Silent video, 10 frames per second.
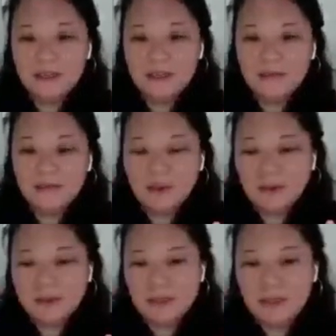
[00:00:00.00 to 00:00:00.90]
You
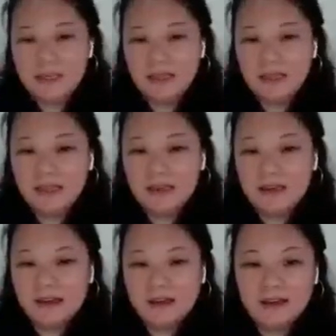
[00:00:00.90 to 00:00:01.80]
have
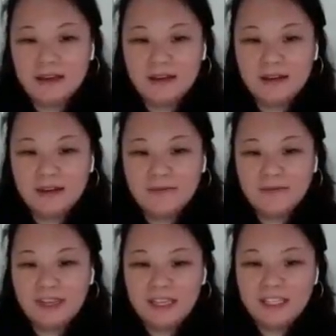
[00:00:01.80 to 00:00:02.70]
most
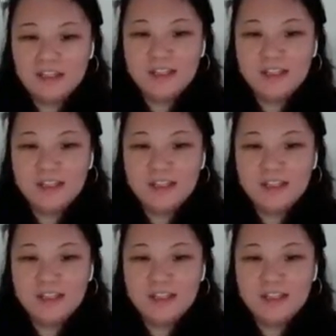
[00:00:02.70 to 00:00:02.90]
likely